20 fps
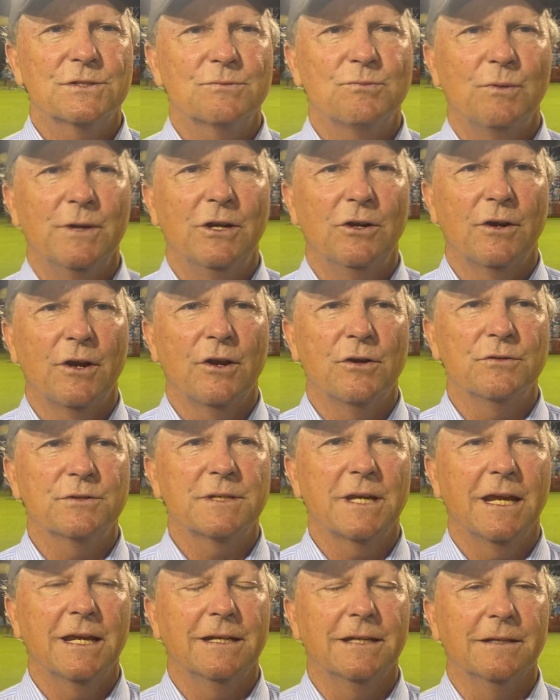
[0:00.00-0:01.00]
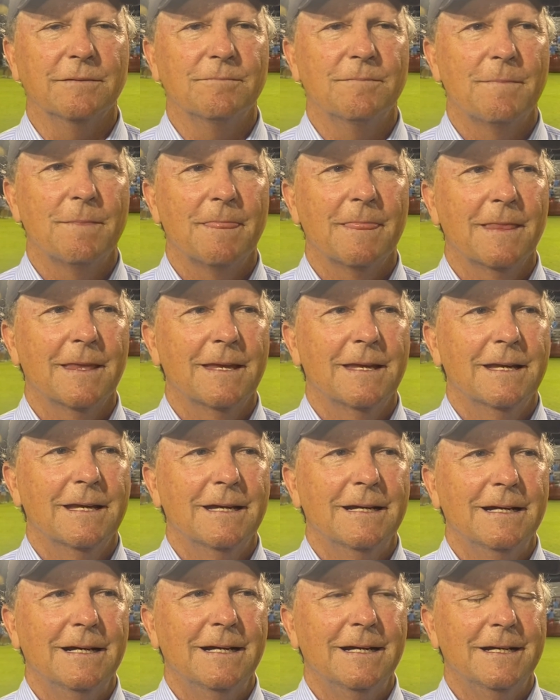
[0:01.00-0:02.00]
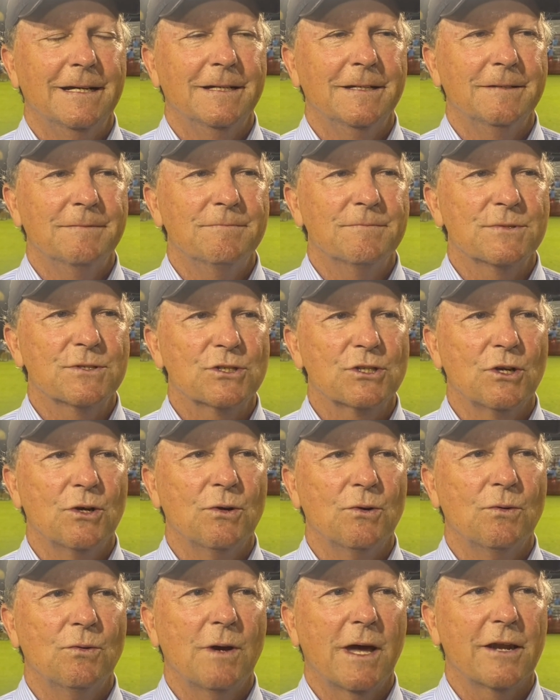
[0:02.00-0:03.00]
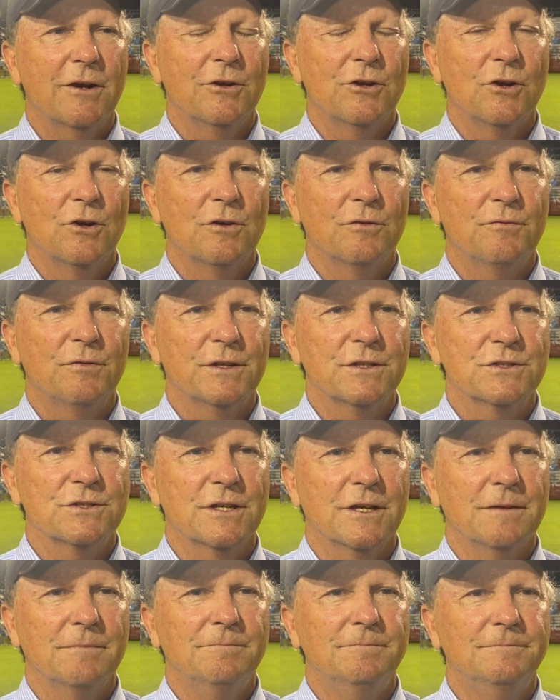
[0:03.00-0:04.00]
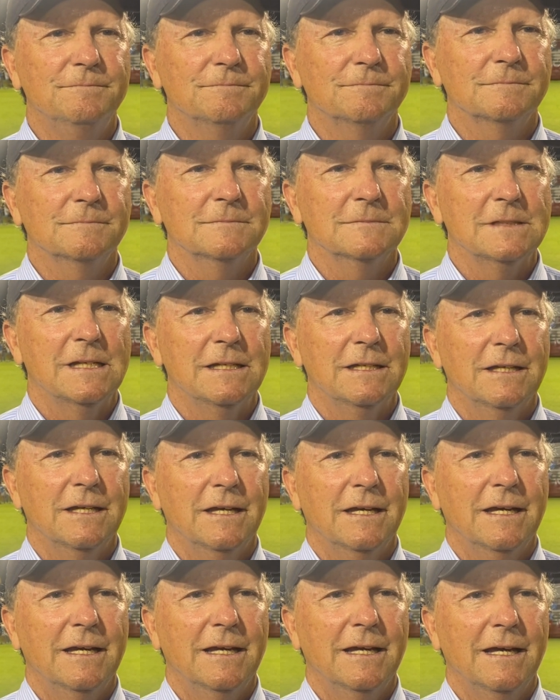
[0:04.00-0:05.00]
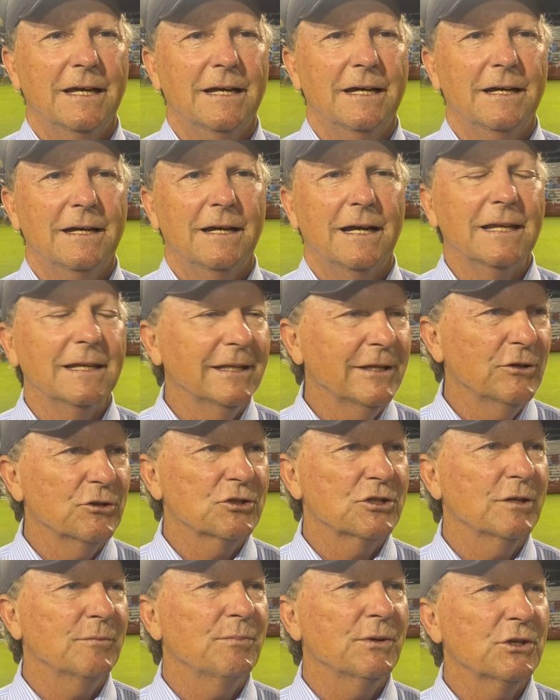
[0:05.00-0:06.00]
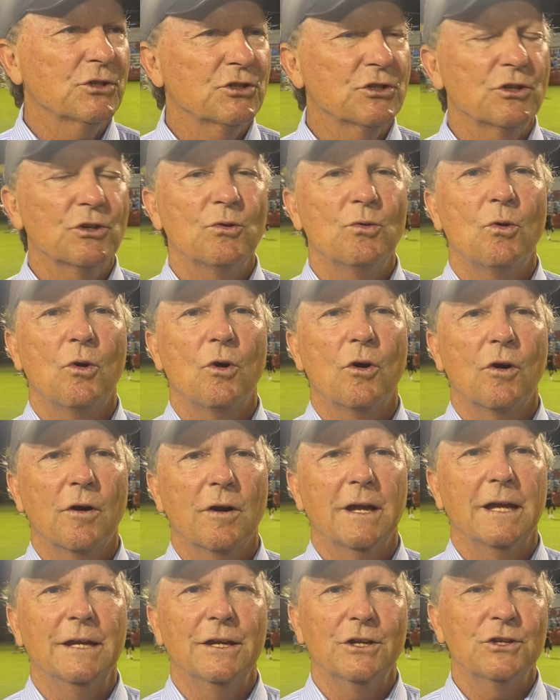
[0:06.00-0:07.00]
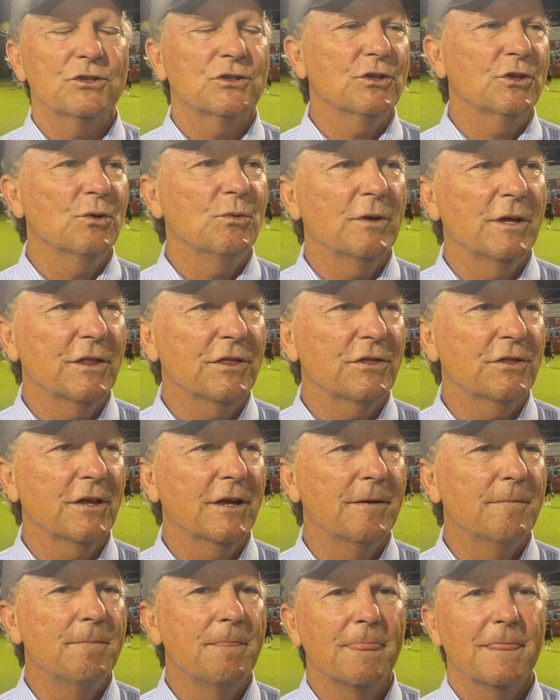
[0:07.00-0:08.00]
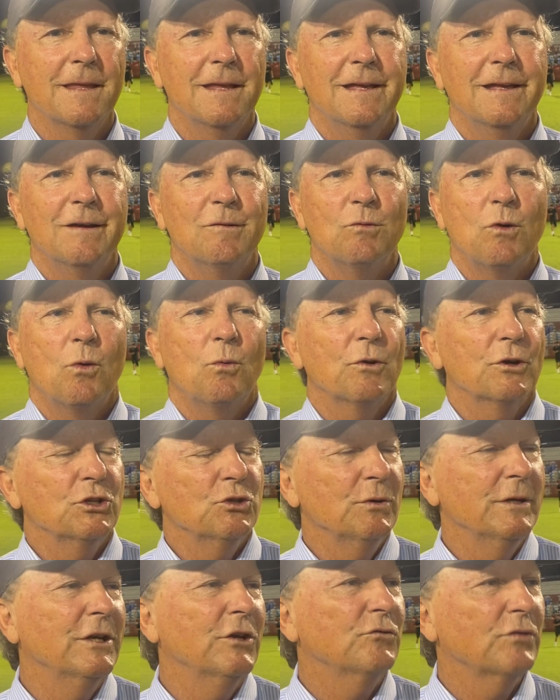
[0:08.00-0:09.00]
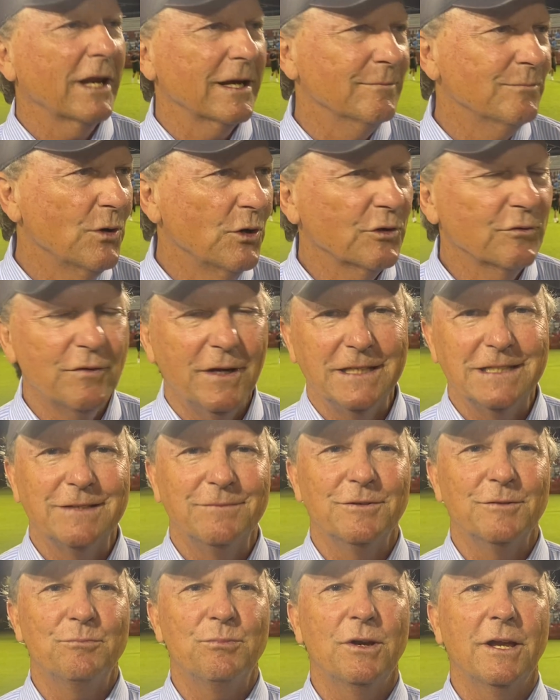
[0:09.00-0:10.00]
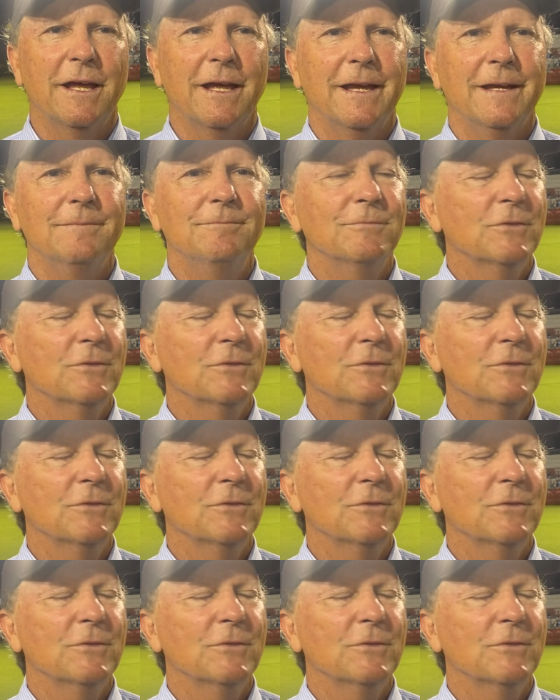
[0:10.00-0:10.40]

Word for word: we don't understand it. Um, so I don't know if it's a, uh, a, leadership issue or an issue with um, what we're doing to try to motivate them to play